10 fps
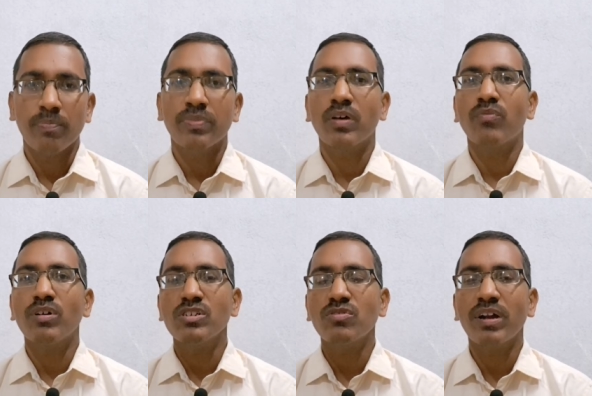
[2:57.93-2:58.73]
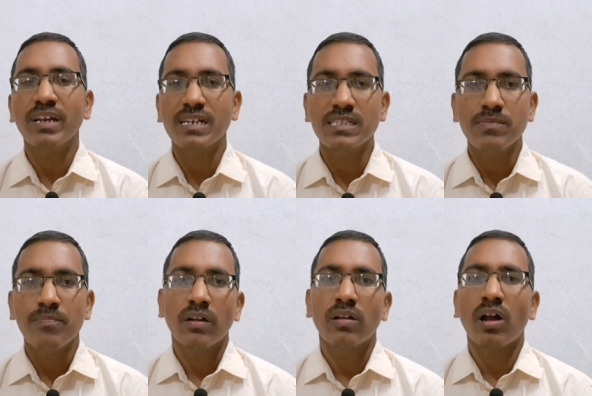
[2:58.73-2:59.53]
The first one is
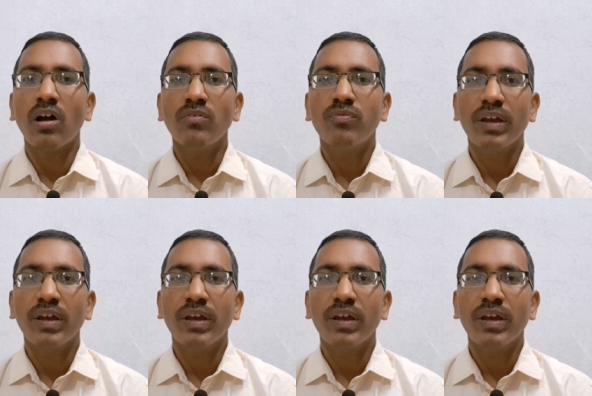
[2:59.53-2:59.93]
not